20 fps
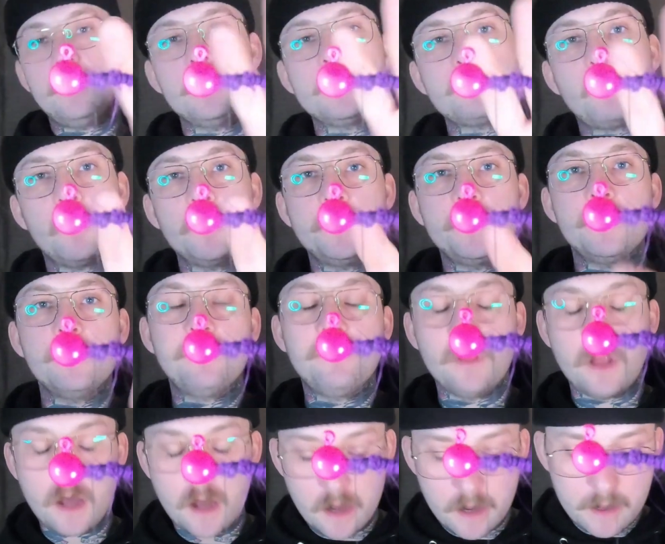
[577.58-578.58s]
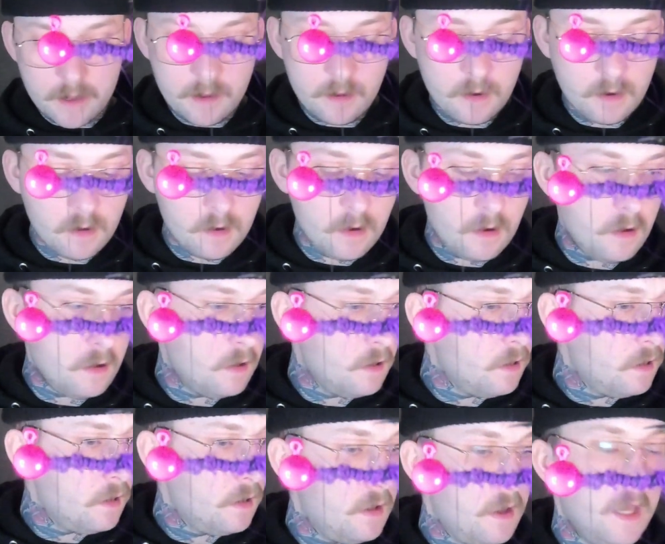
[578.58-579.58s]
this point in the fly,
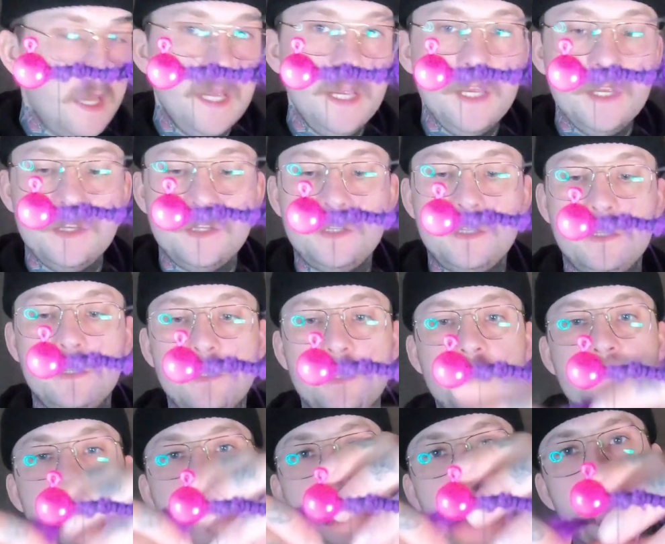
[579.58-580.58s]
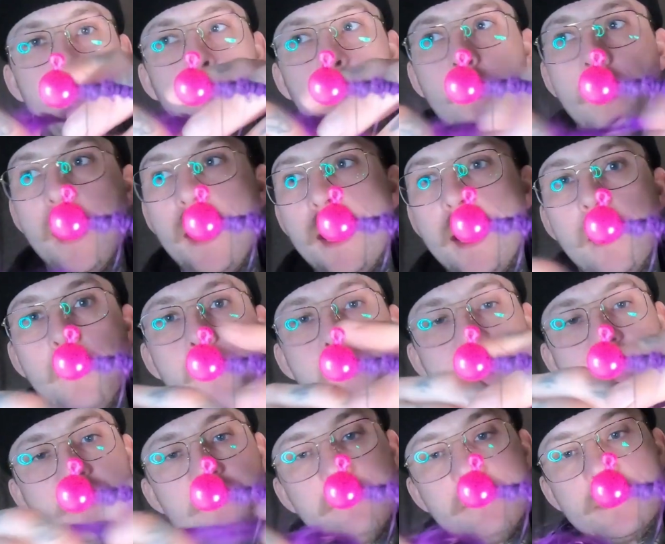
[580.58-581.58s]
he's stripping away a
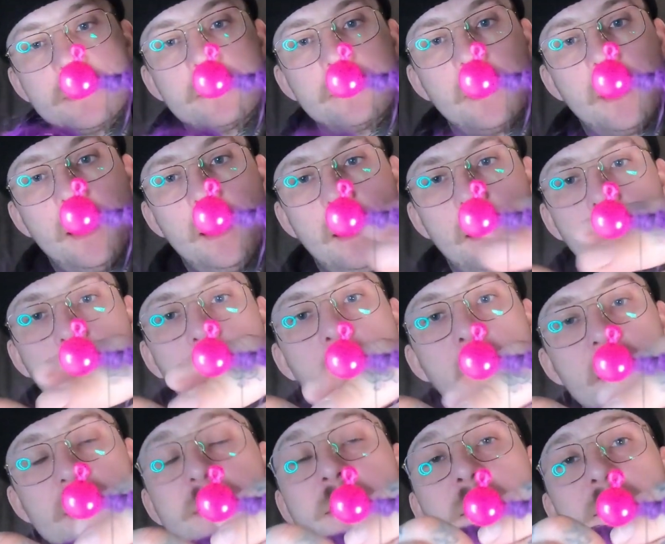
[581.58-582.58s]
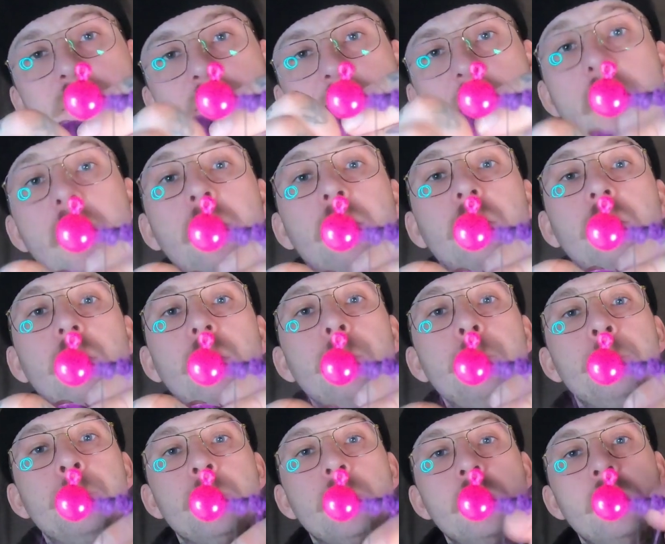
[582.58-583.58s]
piece of his cross-cut zonker
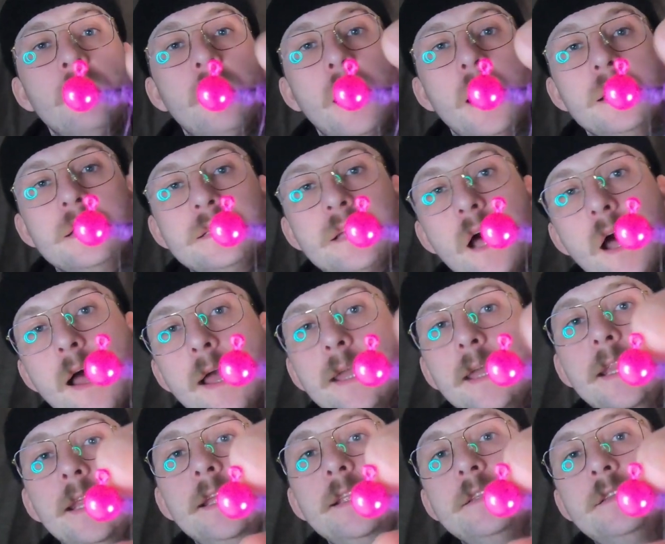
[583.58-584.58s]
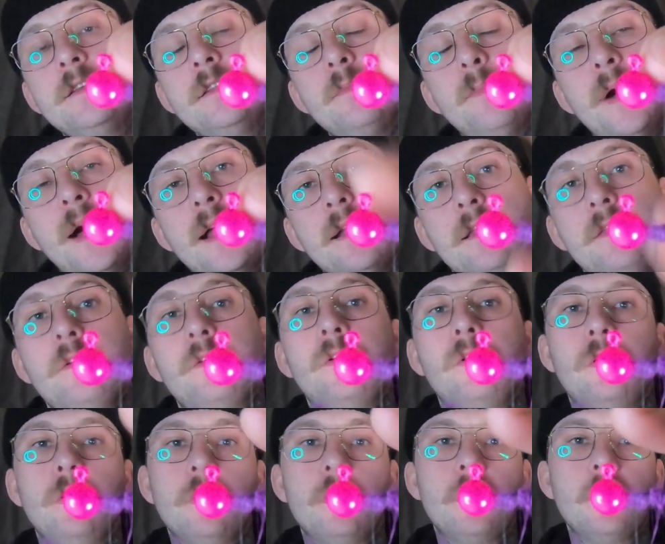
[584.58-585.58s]
and tying it into the body of the
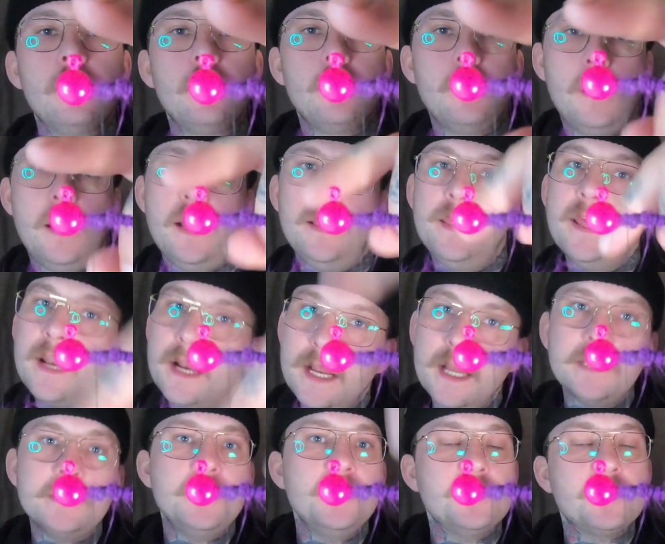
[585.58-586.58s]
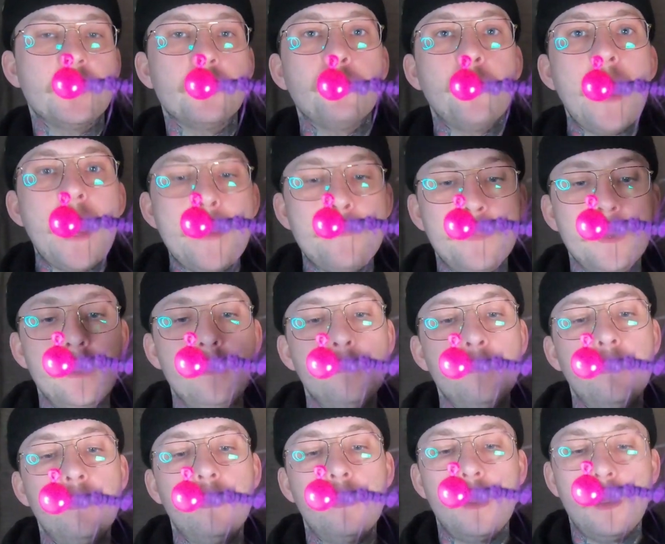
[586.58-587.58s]
hook. And then I guess he's going to wrap it.
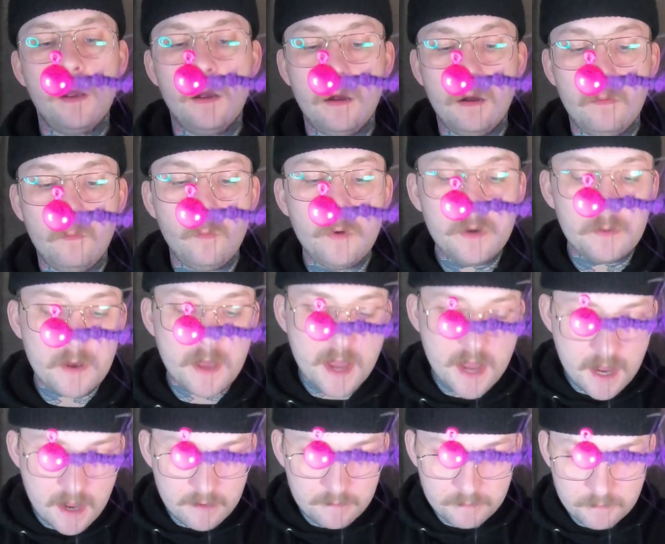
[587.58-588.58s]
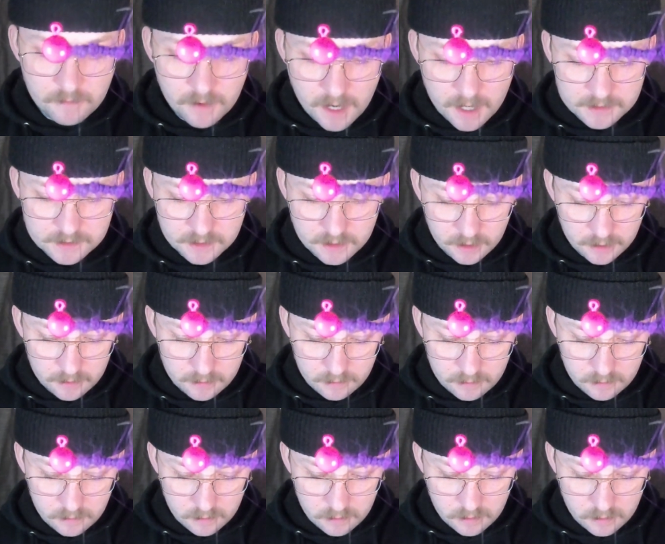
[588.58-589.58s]
We don't have cross-cut,
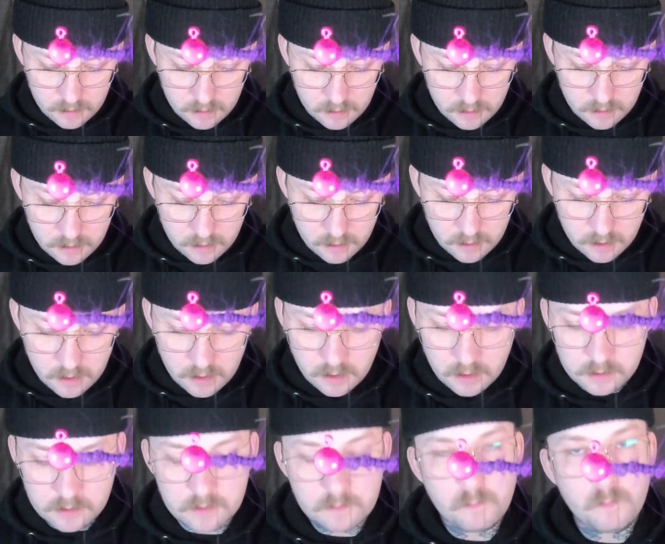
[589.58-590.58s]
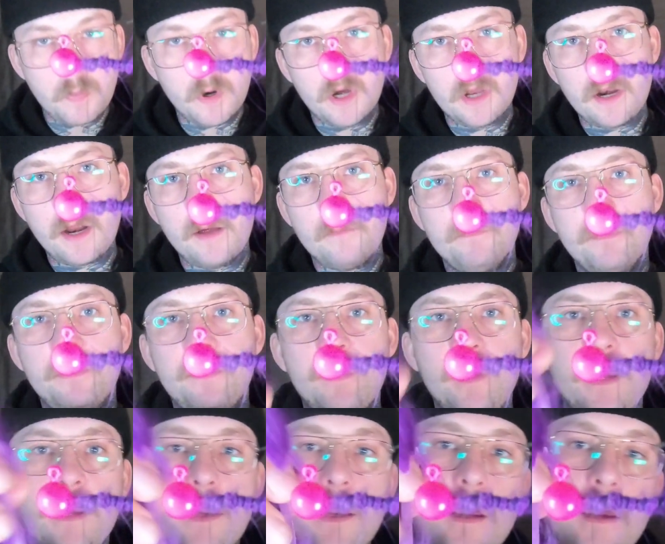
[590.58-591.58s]
but I'm
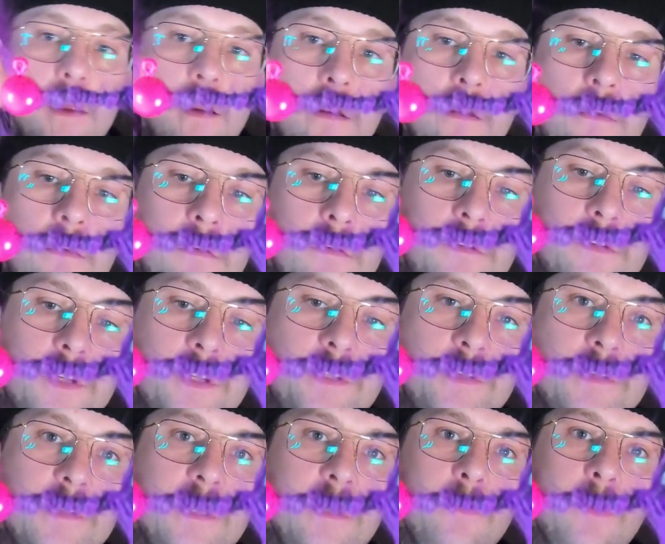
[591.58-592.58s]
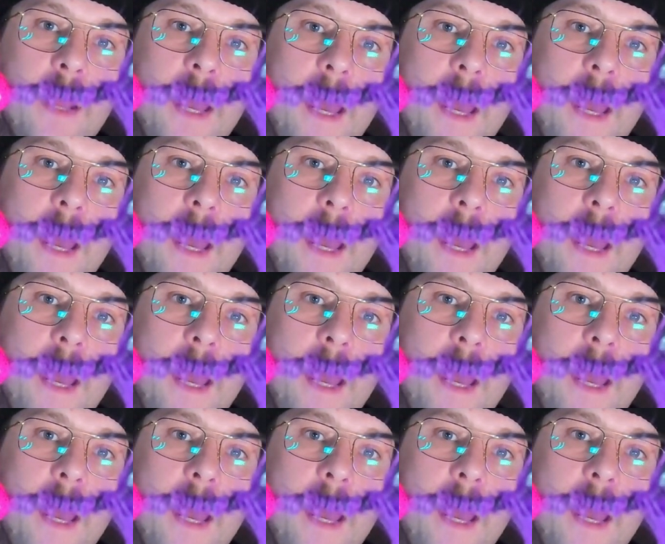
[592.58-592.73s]
thinking just to see what